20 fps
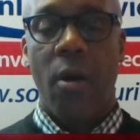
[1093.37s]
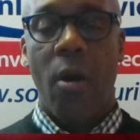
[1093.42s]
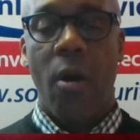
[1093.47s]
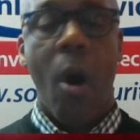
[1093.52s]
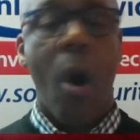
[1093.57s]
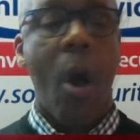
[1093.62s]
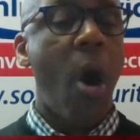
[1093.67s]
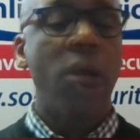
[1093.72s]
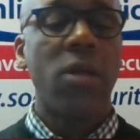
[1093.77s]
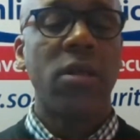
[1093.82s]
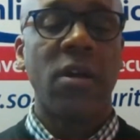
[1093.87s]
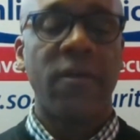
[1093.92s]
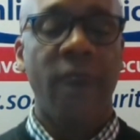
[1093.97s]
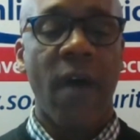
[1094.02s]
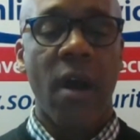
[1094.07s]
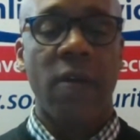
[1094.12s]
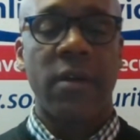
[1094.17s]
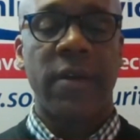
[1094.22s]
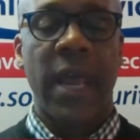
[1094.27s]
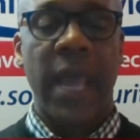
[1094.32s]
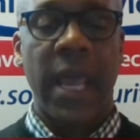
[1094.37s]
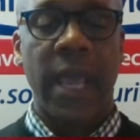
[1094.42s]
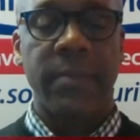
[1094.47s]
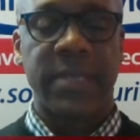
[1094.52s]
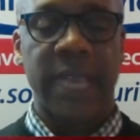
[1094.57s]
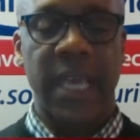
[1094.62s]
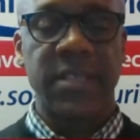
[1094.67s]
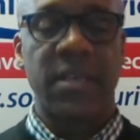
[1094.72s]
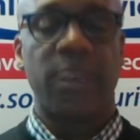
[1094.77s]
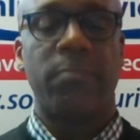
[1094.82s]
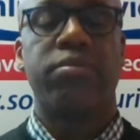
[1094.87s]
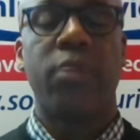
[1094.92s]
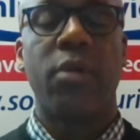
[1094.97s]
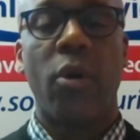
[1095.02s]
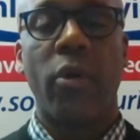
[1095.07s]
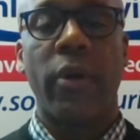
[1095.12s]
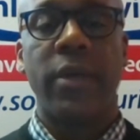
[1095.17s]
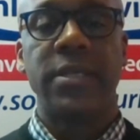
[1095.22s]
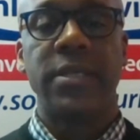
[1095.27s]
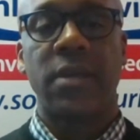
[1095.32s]
All of our names as
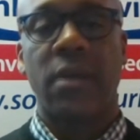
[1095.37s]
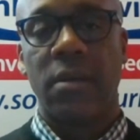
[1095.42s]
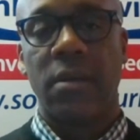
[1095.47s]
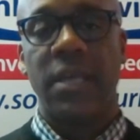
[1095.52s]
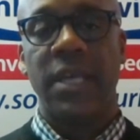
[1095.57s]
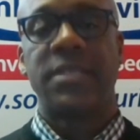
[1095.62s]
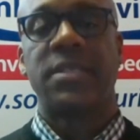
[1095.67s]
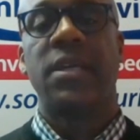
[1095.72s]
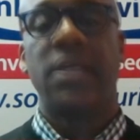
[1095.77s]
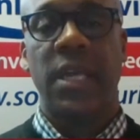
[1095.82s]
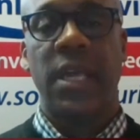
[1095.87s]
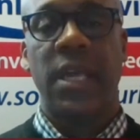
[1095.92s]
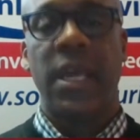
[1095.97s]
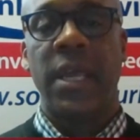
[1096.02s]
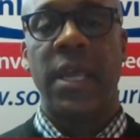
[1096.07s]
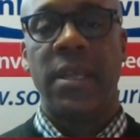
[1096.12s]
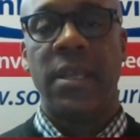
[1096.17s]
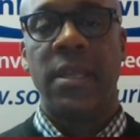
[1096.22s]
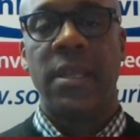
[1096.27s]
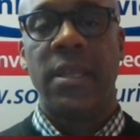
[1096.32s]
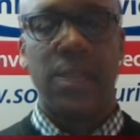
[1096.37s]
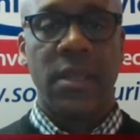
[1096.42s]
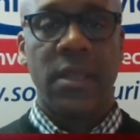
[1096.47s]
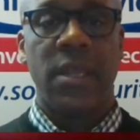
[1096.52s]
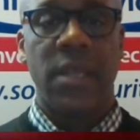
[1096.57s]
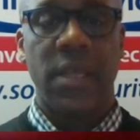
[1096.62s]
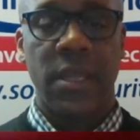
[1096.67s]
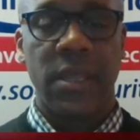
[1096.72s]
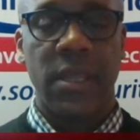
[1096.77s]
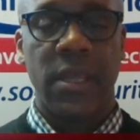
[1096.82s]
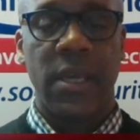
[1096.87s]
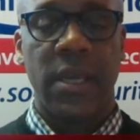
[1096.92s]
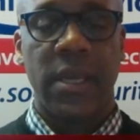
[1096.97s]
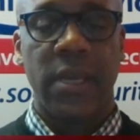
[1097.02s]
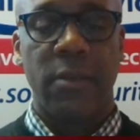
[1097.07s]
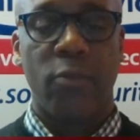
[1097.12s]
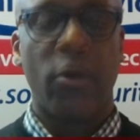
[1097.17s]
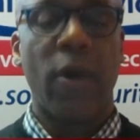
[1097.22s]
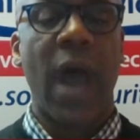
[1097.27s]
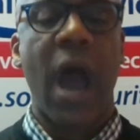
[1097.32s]
employees are listed in the, the
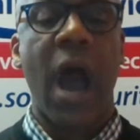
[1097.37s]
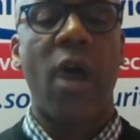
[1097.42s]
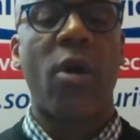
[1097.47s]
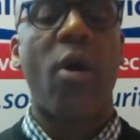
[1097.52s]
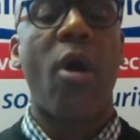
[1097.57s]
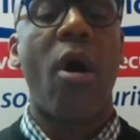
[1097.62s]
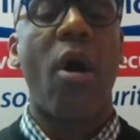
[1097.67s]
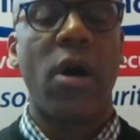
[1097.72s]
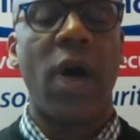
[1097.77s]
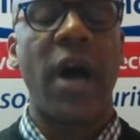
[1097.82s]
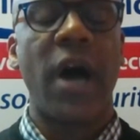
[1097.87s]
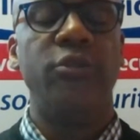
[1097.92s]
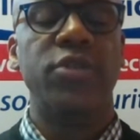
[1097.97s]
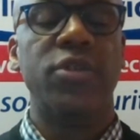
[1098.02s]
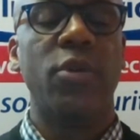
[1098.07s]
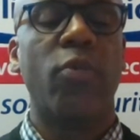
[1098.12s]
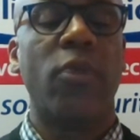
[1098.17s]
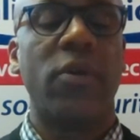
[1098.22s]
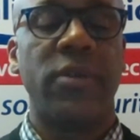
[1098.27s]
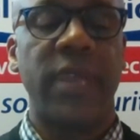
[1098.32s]
I'll call, I'll use the word